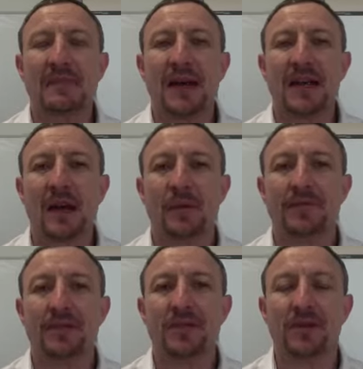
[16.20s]
made up of
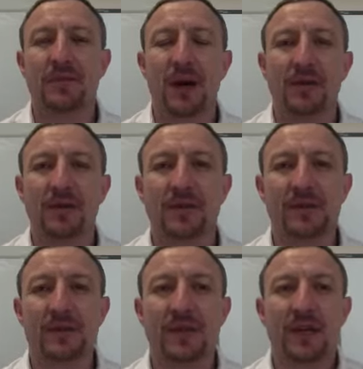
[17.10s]
two
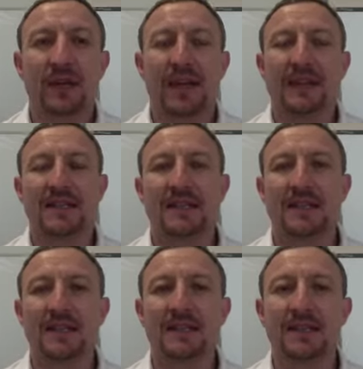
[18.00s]
components, that is the
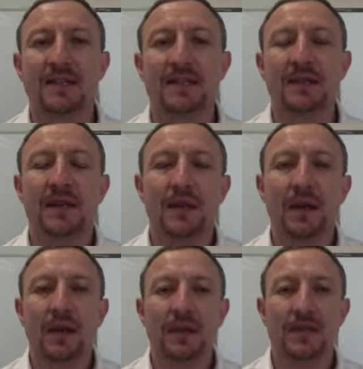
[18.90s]
distance
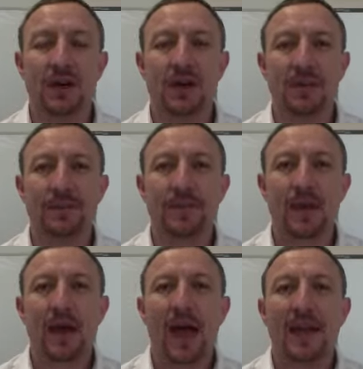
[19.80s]
and the time,
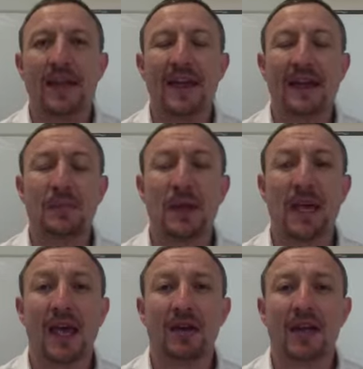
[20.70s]
and that can be
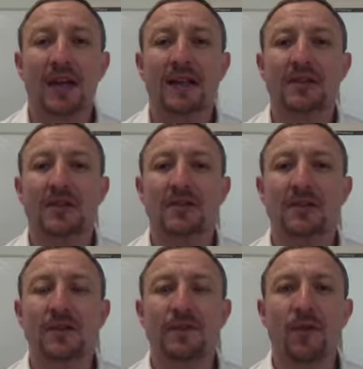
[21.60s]
calculated
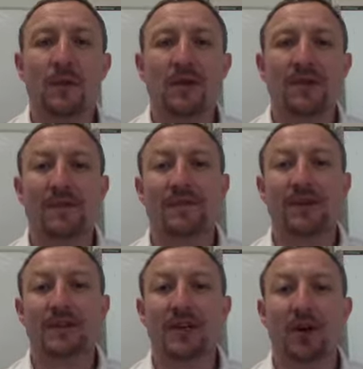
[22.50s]
using the formula in
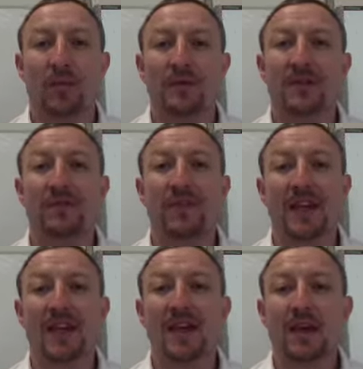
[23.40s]
inverted commas
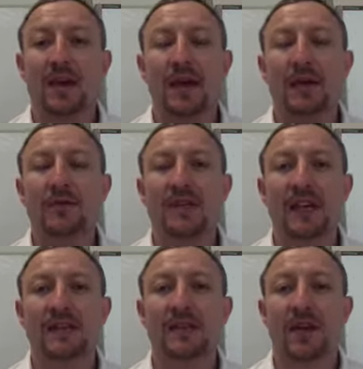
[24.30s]
v equals
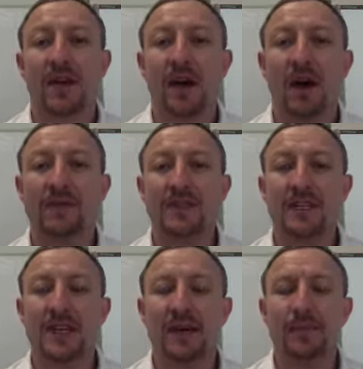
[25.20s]
s over
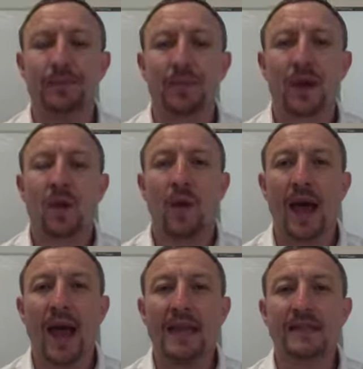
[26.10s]
t,
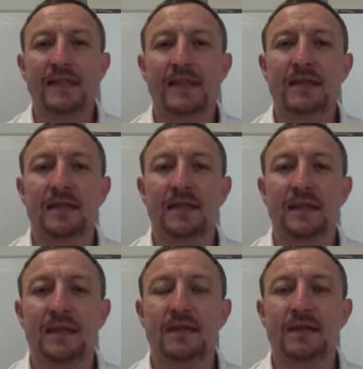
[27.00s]
where s is the
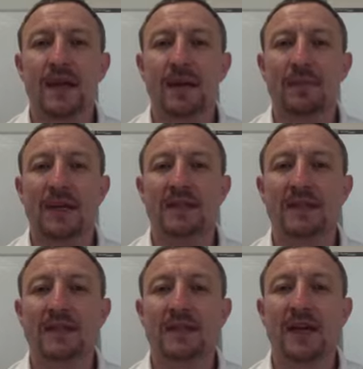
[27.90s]
distance in
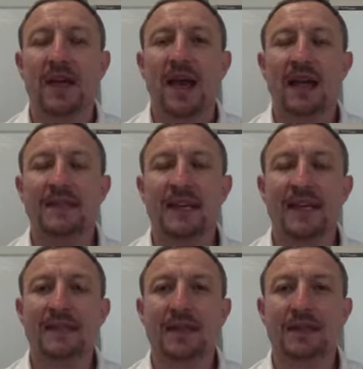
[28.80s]
meters and t
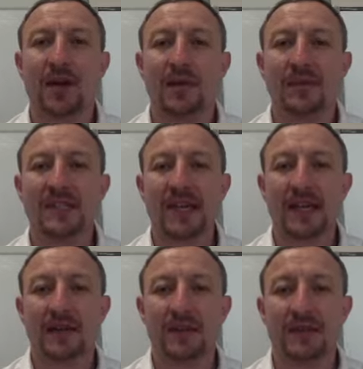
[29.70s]
is the time in
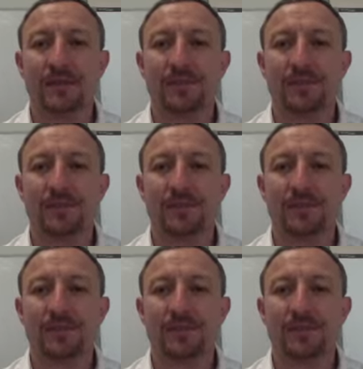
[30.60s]
seconds.